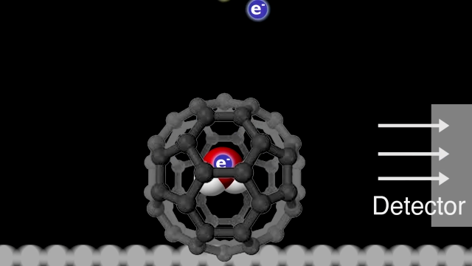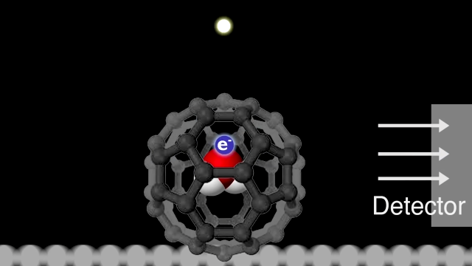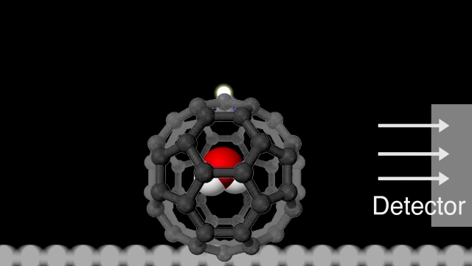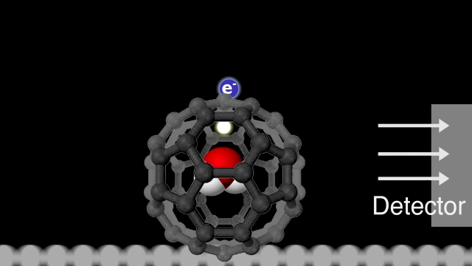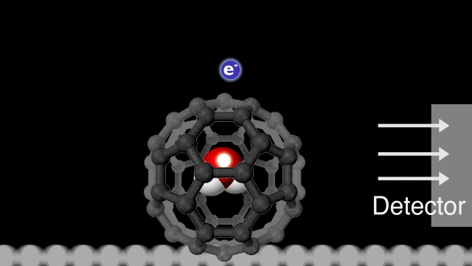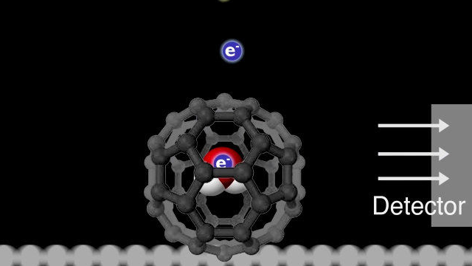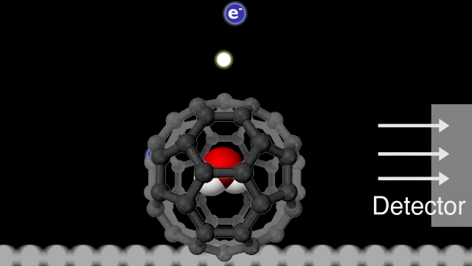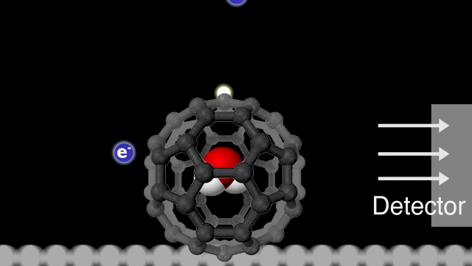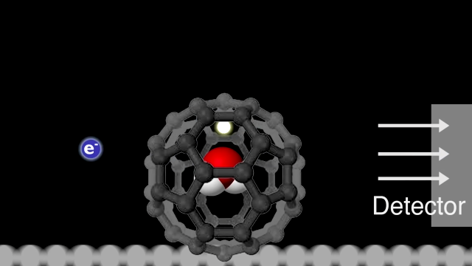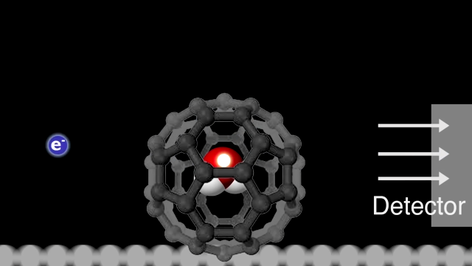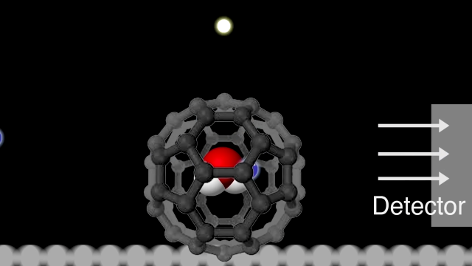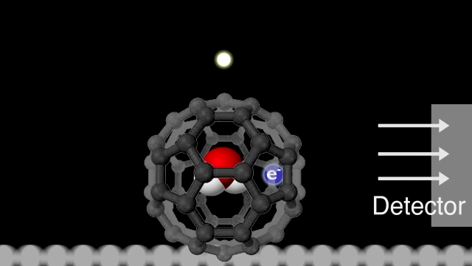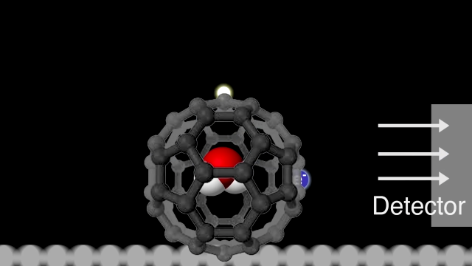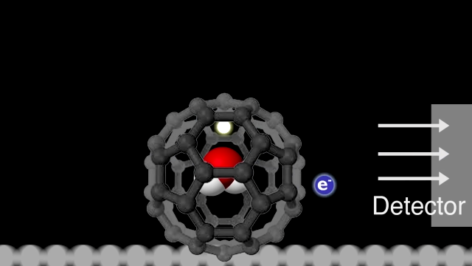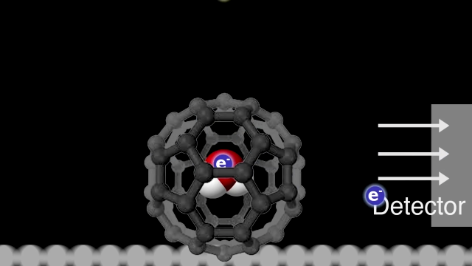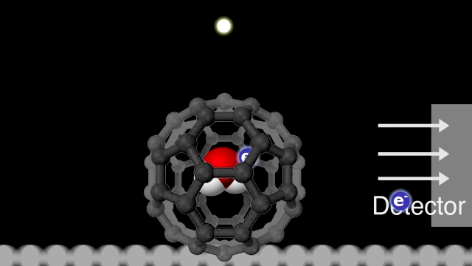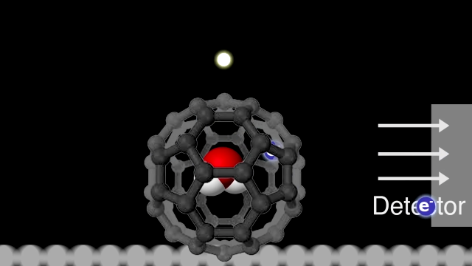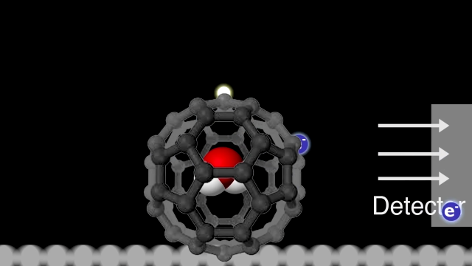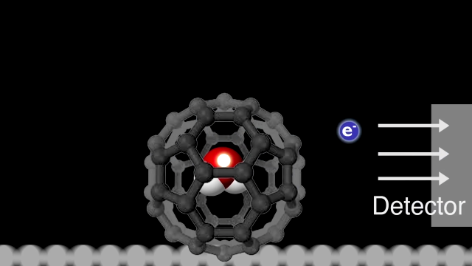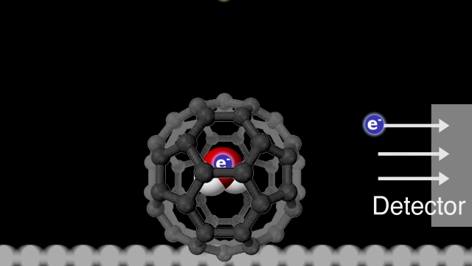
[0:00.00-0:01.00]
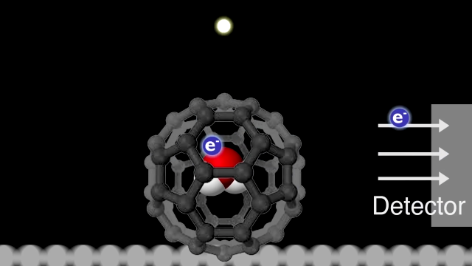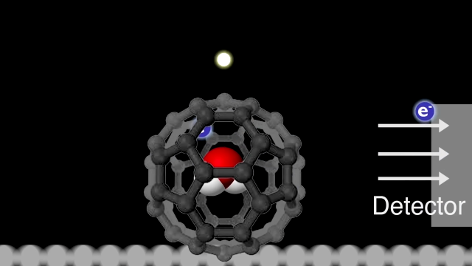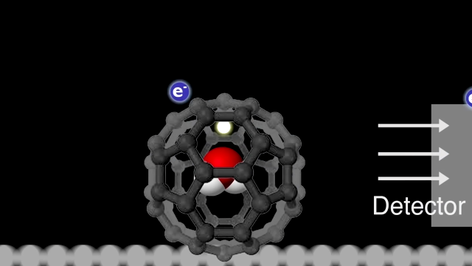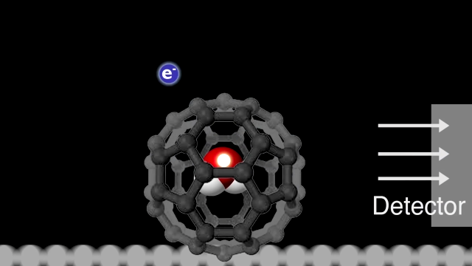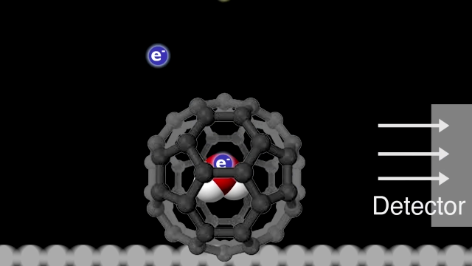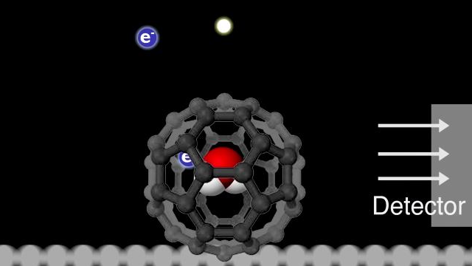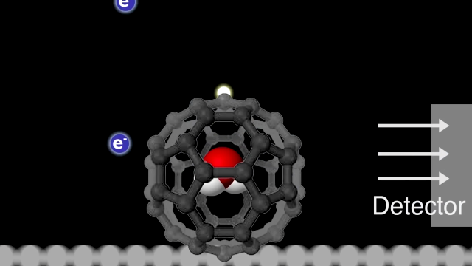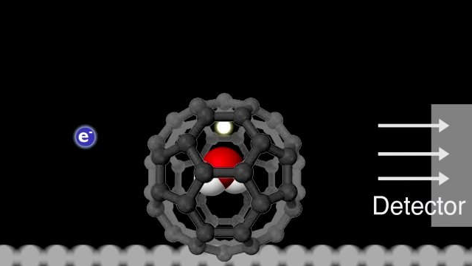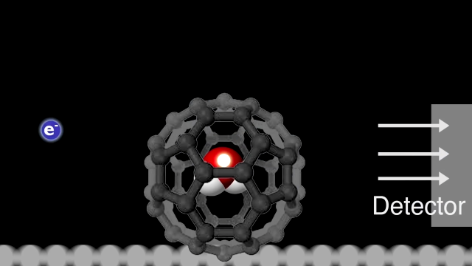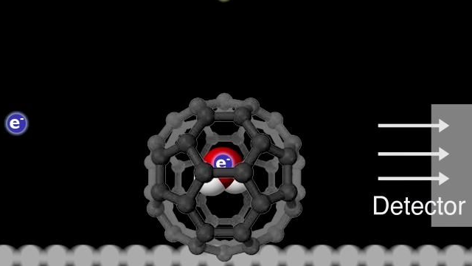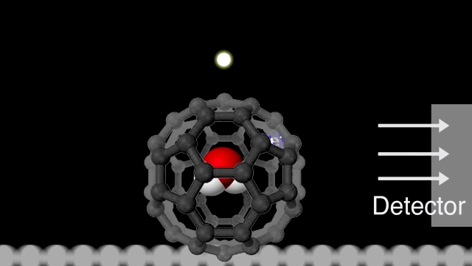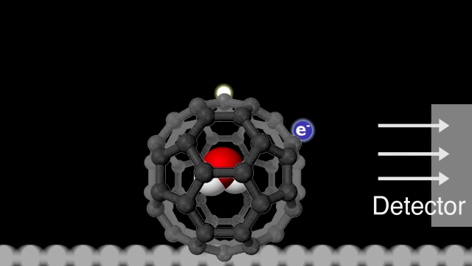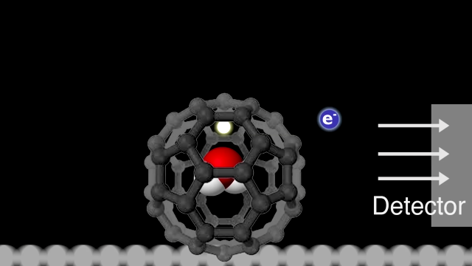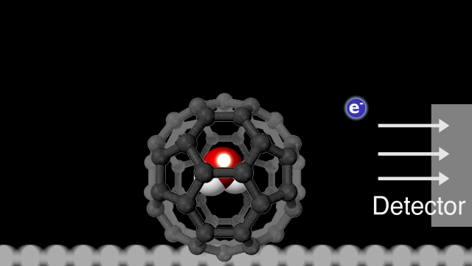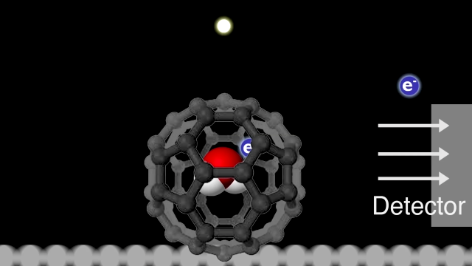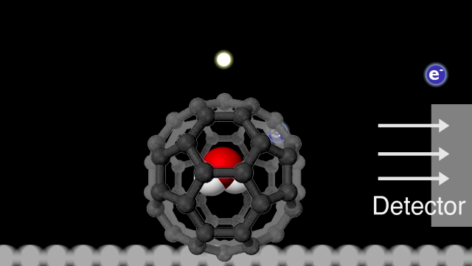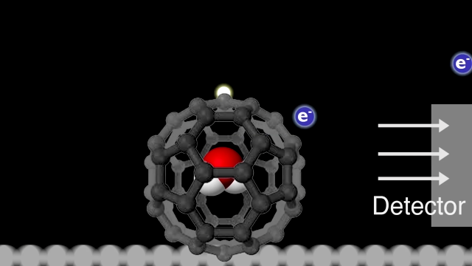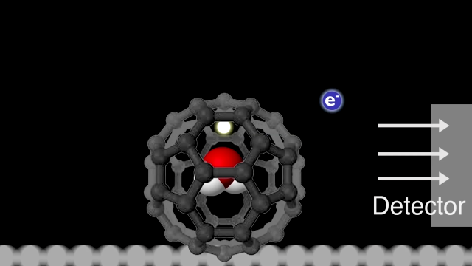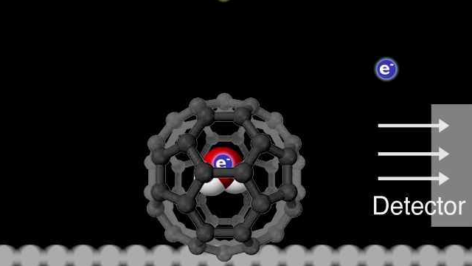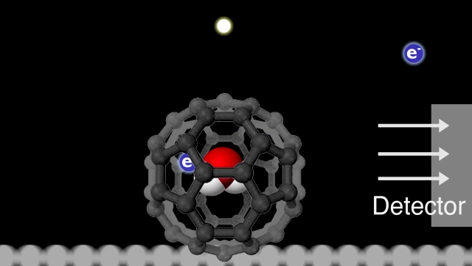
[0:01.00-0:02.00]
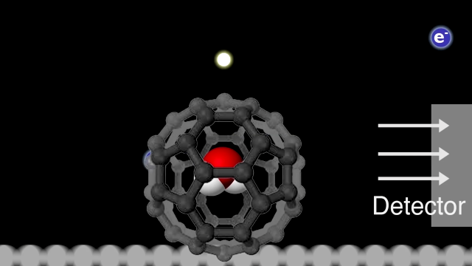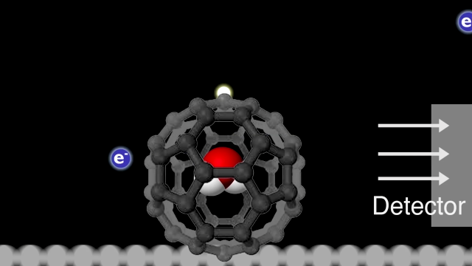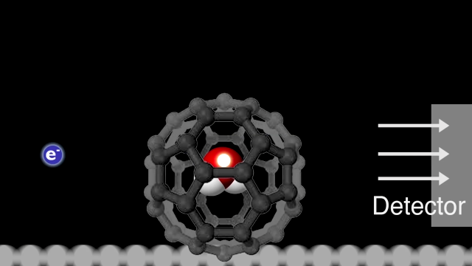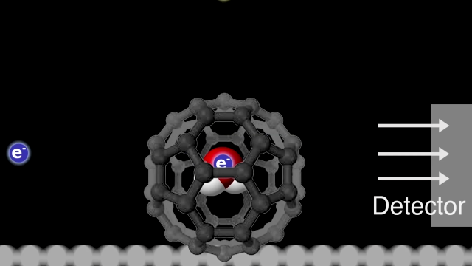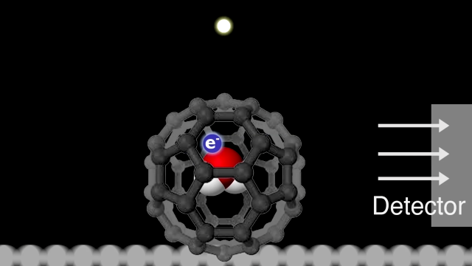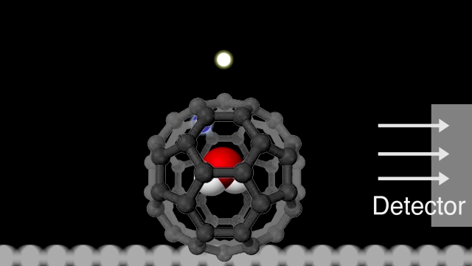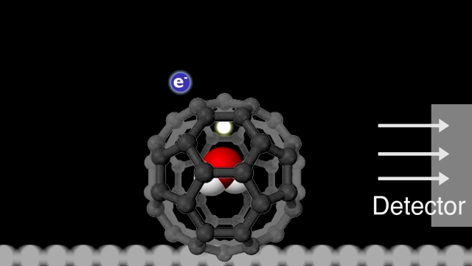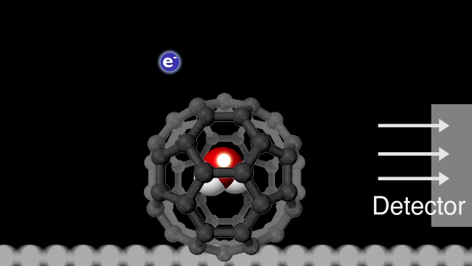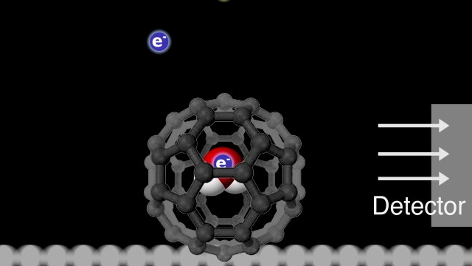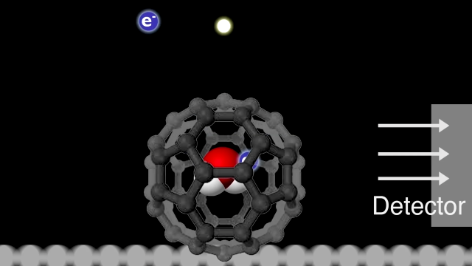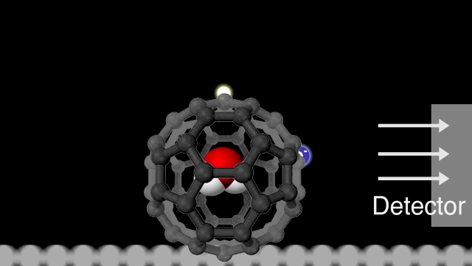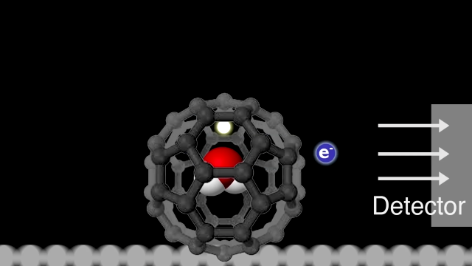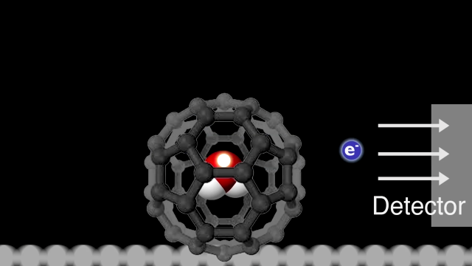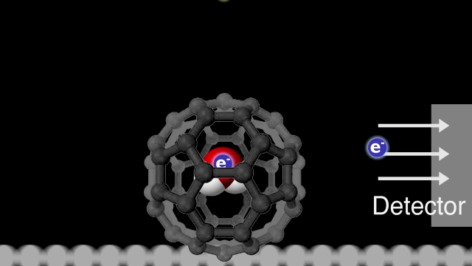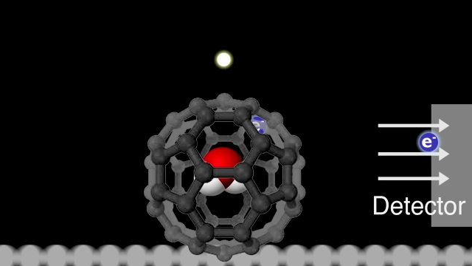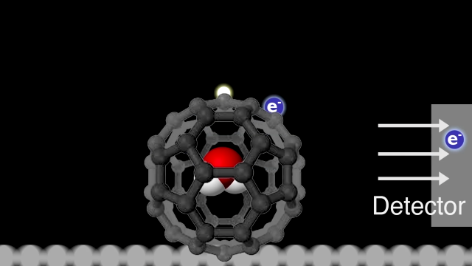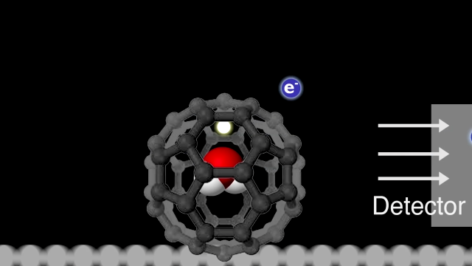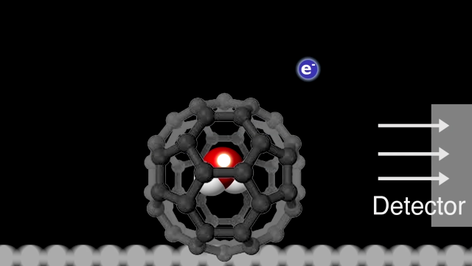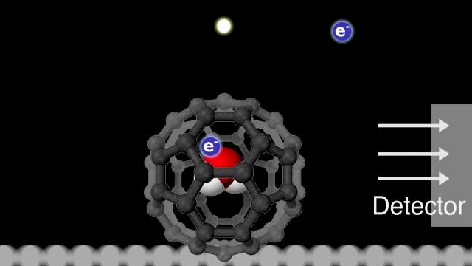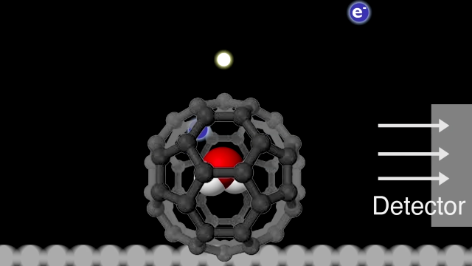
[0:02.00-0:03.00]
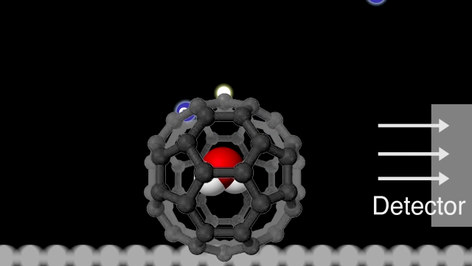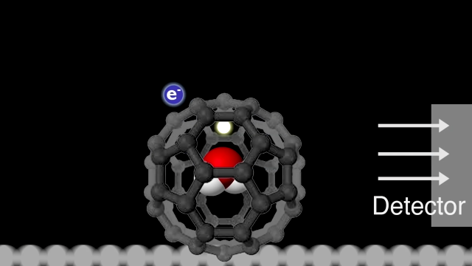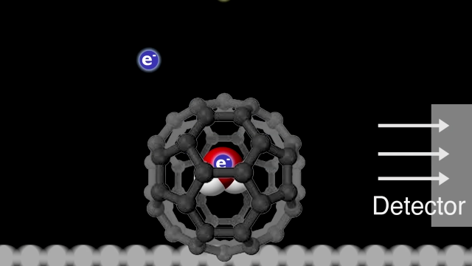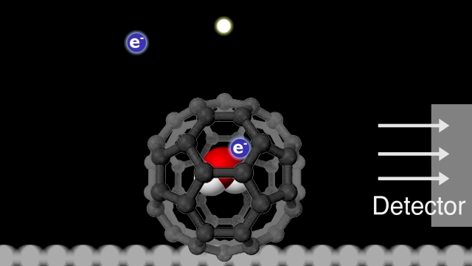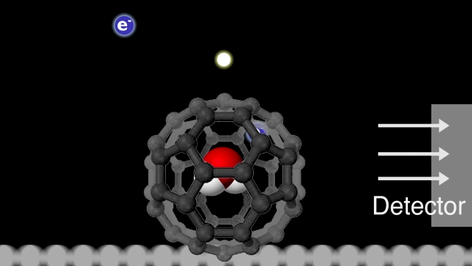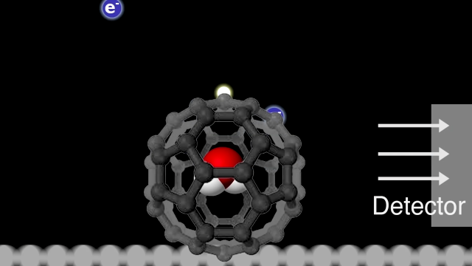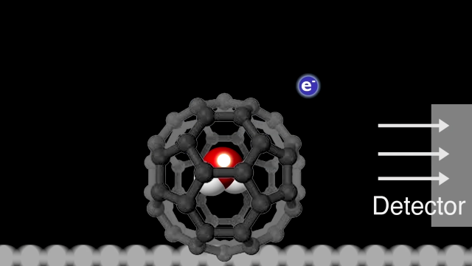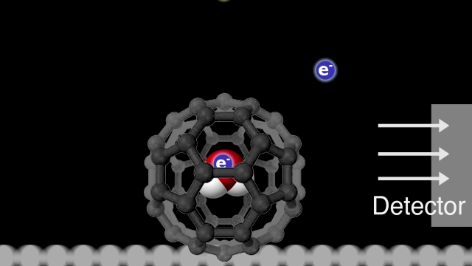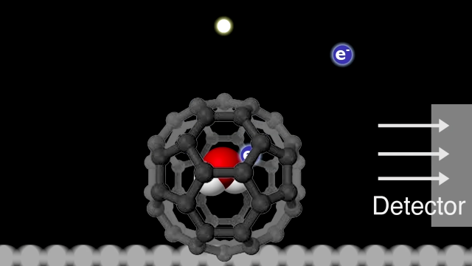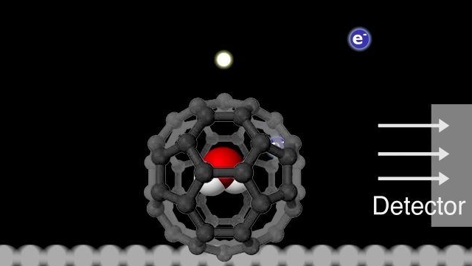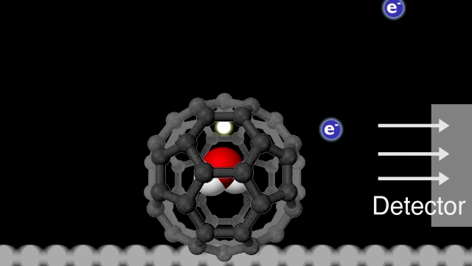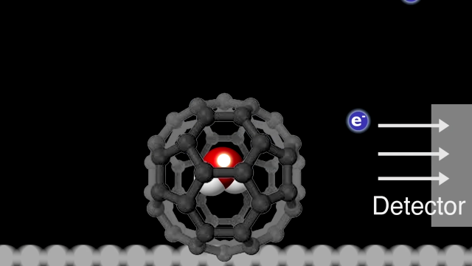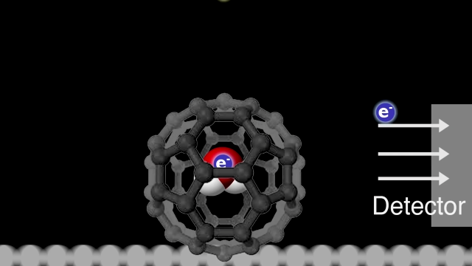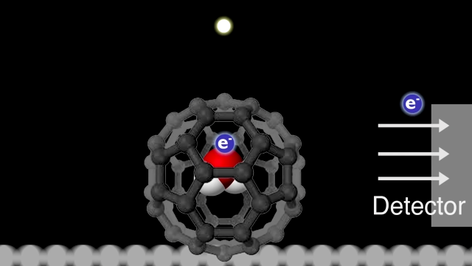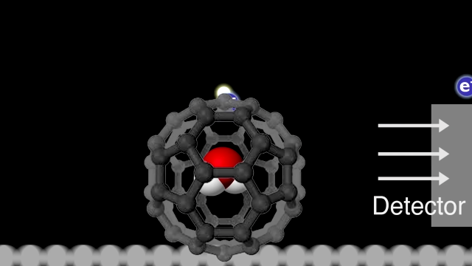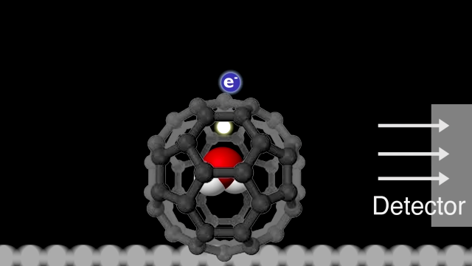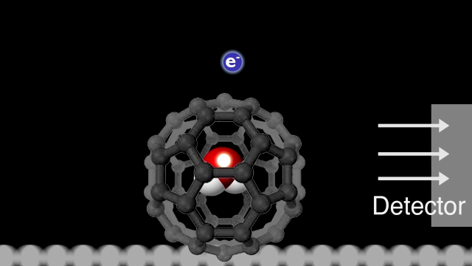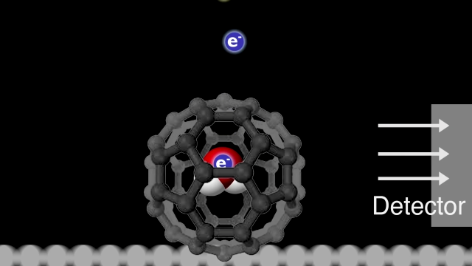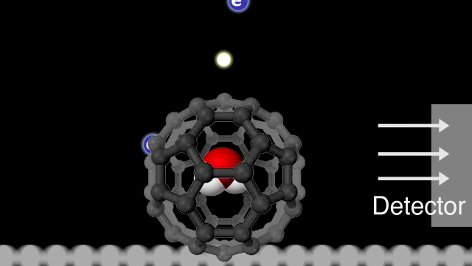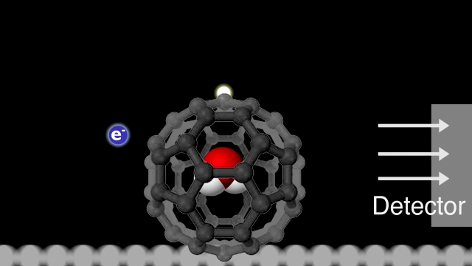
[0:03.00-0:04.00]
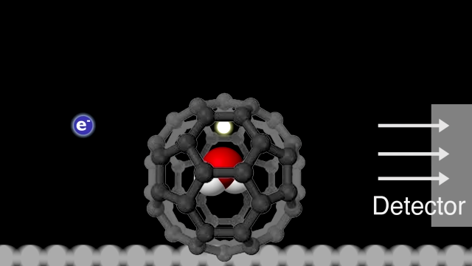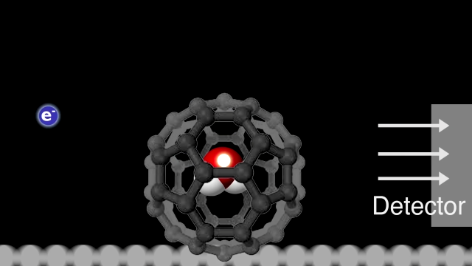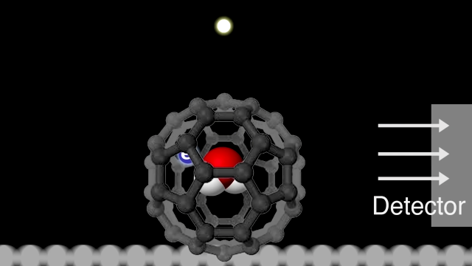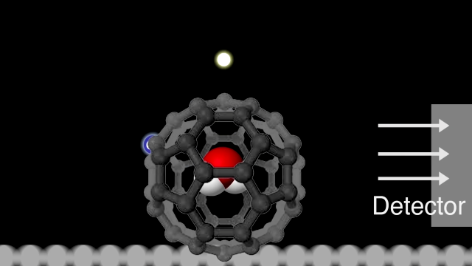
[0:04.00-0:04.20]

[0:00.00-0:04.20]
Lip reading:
No face is visible, so there are no lips to read.